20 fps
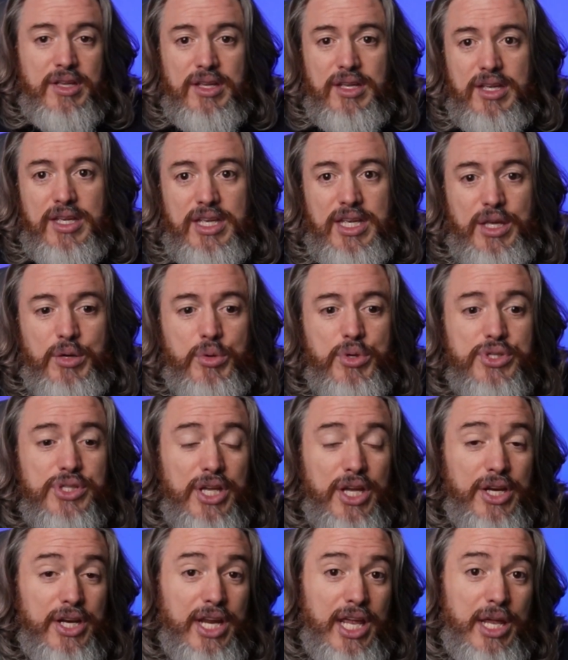he was
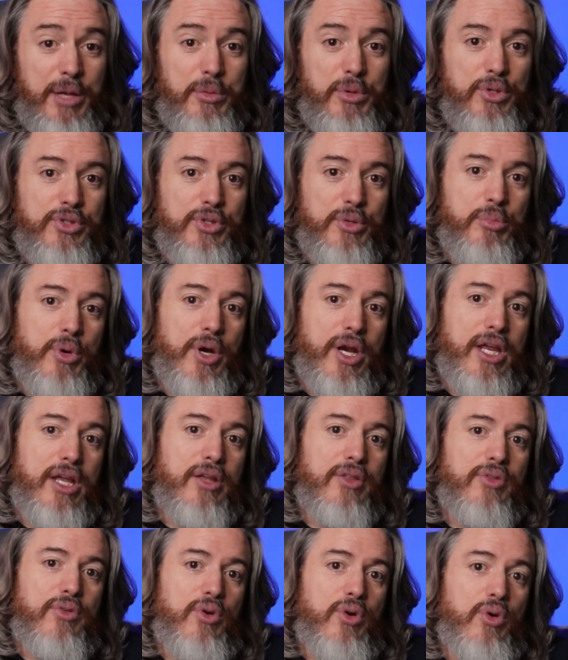unable to break
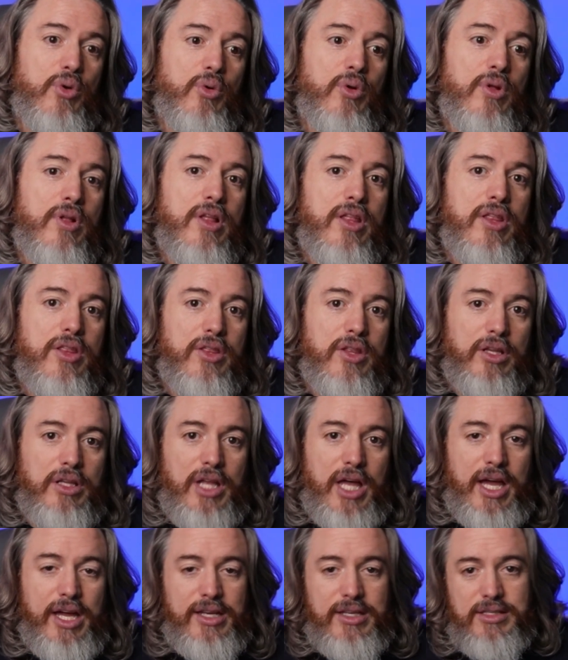through the
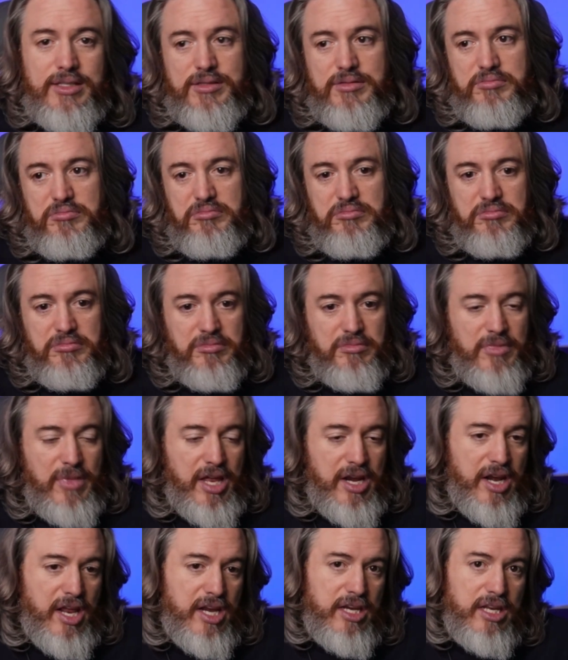lines at
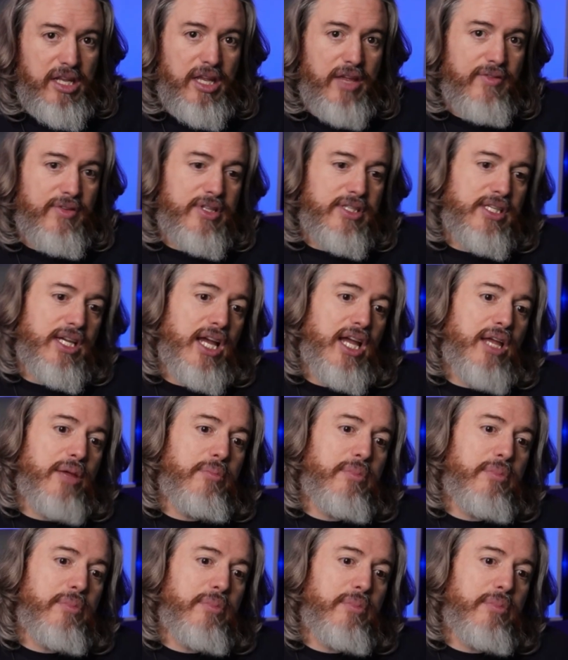any given time.